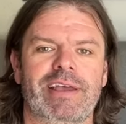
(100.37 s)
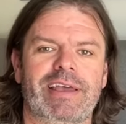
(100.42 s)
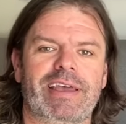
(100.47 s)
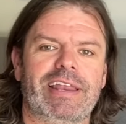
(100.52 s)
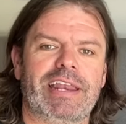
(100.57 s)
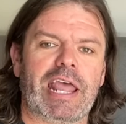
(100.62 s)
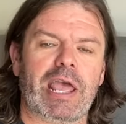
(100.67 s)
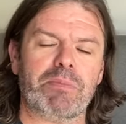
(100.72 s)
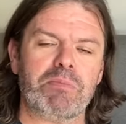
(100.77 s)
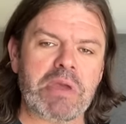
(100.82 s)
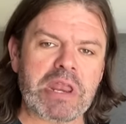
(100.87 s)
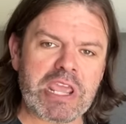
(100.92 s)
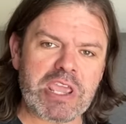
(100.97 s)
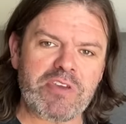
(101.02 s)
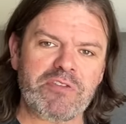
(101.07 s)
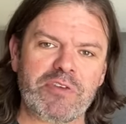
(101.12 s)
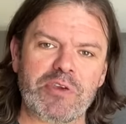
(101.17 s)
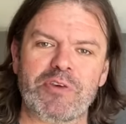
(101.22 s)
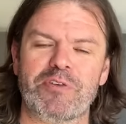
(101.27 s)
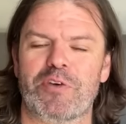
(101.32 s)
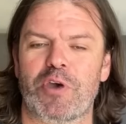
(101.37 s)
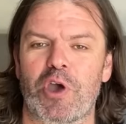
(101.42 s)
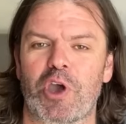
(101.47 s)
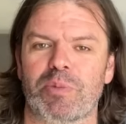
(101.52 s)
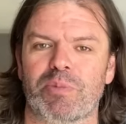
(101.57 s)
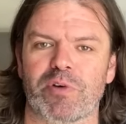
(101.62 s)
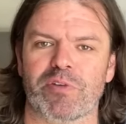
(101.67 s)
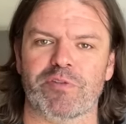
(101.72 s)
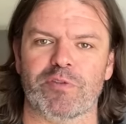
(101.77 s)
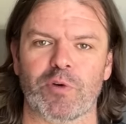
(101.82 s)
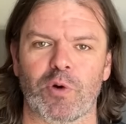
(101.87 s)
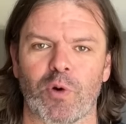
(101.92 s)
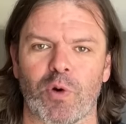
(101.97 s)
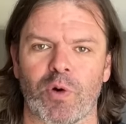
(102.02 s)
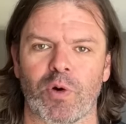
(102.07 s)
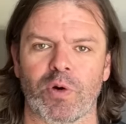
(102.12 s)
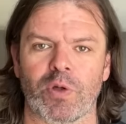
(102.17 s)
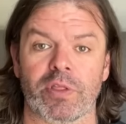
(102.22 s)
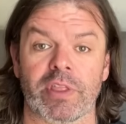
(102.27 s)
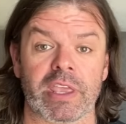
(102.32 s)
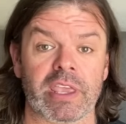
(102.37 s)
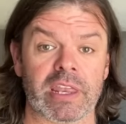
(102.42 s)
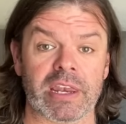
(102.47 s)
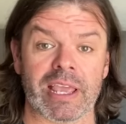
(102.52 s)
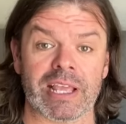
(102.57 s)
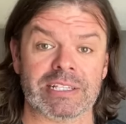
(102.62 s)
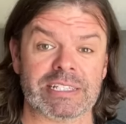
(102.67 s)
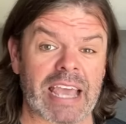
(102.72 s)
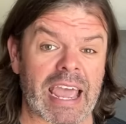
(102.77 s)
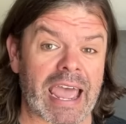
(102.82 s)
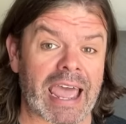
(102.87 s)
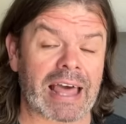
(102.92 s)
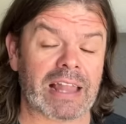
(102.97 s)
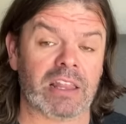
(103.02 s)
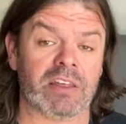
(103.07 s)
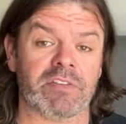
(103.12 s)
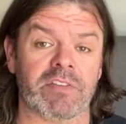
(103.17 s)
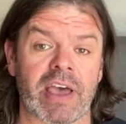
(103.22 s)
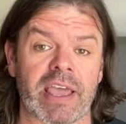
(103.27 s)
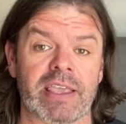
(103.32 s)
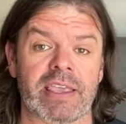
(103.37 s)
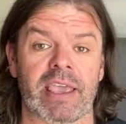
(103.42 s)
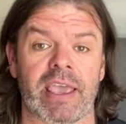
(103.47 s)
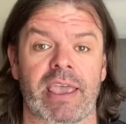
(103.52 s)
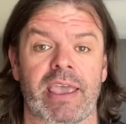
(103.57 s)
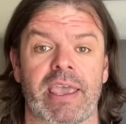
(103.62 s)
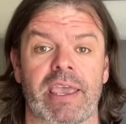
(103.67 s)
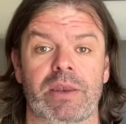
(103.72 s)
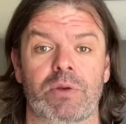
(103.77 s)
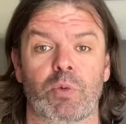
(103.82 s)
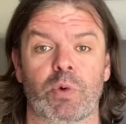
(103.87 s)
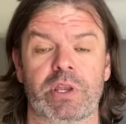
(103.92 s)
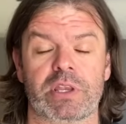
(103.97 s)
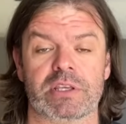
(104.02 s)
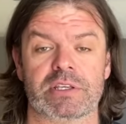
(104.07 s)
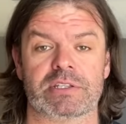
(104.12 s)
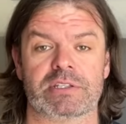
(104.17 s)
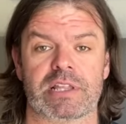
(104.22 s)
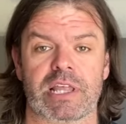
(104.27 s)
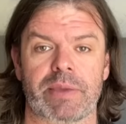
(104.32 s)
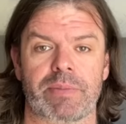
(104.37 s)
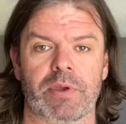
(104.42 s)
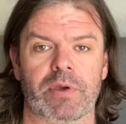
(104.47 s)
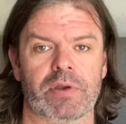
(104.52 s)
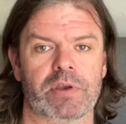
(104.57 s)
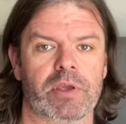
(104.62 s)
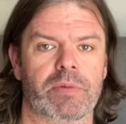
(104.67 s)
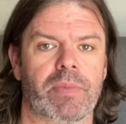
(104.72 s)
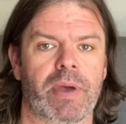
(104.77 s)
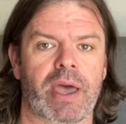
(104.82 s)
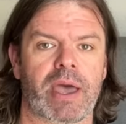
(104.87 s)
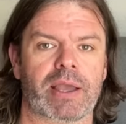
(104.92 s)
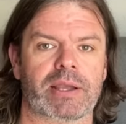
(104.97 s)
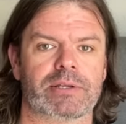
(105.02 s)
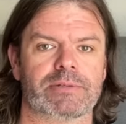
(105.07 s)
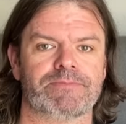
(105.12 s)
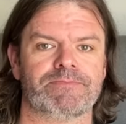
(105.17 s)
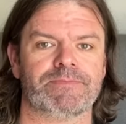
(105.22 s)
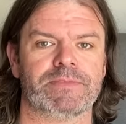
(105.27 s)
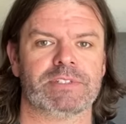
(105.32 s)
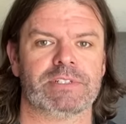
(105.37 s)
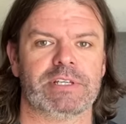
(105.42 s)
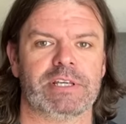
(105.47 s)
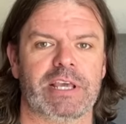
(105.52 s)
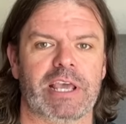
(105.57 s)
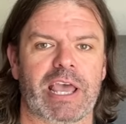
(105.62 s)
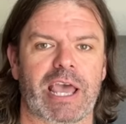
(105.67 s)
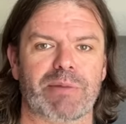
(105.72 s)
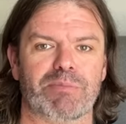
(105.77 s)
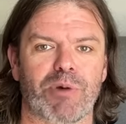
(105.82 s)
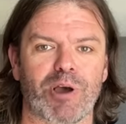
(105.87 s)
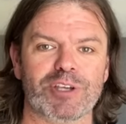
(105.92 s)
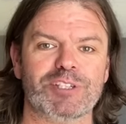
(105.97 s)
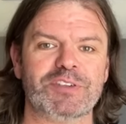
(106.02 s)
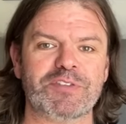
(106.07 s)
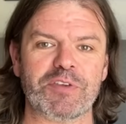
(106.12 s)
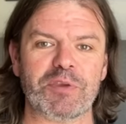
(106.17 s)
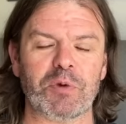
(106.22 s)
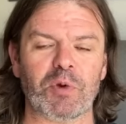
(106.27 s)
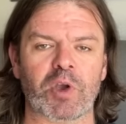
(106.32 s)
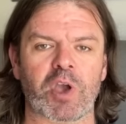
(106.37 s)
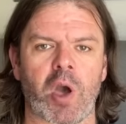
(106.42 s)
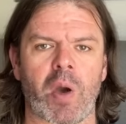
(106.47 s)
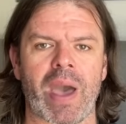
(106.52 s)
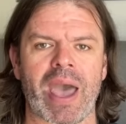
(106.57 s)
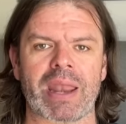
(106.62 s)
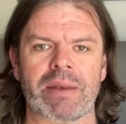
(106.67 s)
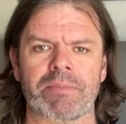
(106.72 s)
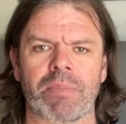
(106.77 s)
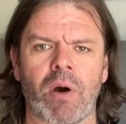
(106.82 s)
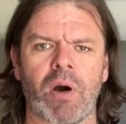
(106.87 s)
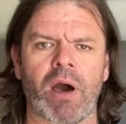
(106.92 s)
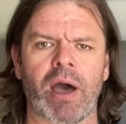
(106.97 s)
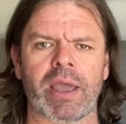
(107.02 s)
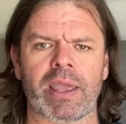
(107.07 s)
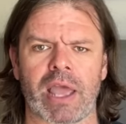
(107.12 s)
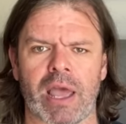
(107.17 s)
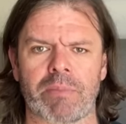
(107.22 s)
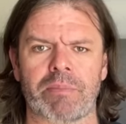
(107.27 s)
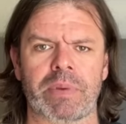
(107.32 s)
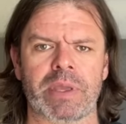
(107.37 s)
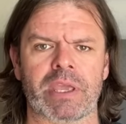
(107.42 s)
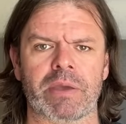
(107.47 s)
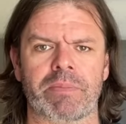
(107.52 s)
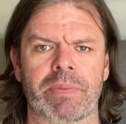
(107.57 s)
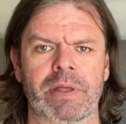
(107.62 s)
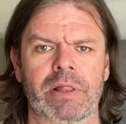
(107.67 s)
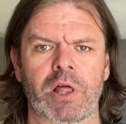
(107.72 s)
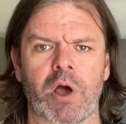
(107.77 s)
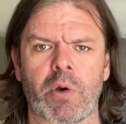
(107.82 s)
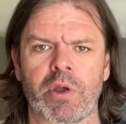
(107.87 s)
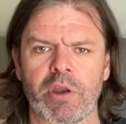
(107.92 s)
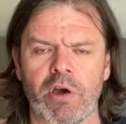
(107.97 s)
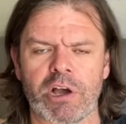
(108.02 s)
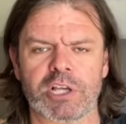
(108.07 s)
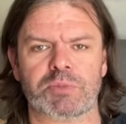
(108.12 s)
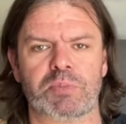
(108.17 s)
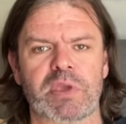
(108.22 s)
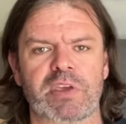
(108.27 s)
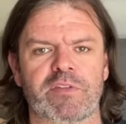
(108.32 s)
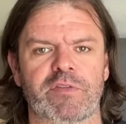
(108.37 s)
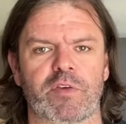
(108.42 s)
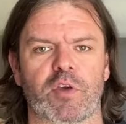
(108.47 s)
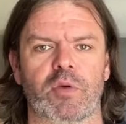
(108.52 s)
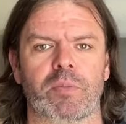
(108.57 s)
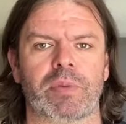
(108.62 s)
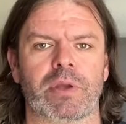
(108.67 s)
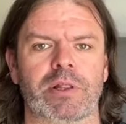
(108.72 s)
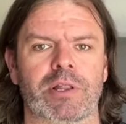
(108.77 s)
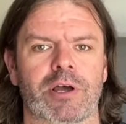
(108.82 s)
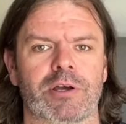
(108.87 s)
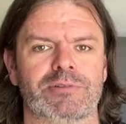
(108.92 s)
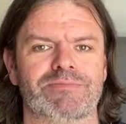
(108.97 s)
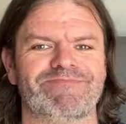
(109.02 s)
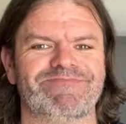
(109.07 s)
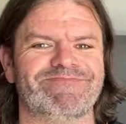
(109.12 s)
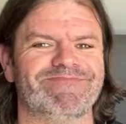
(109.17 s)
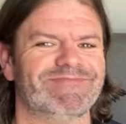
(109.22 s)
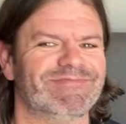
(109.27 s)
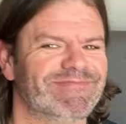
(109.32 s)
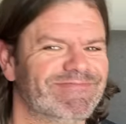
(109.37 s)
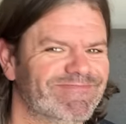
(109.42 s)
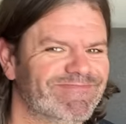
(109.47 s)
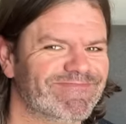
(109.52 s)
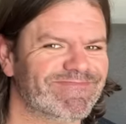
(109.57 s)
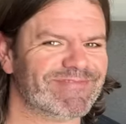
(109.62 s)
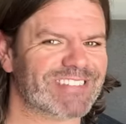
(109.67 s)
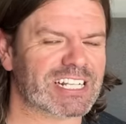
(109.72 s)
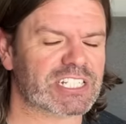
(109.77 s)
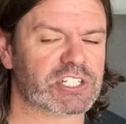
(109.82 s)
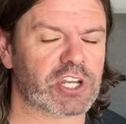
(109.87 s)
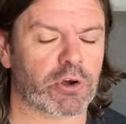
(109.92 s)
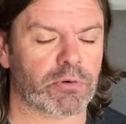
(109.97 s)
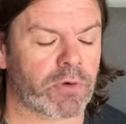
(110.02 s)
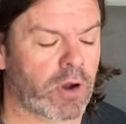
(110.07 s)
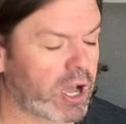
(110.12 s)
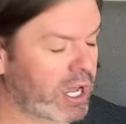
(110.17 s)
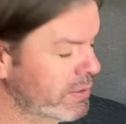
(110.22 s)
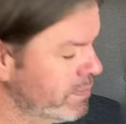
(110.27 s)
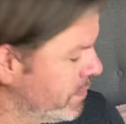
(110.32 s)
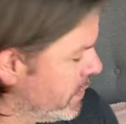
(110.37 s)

Now, many of you have heard before that you need to elevate your head when you're sleeping on your back. And most of you will go out and buy a bigger pillow, a nice big firm pillow. That's not right.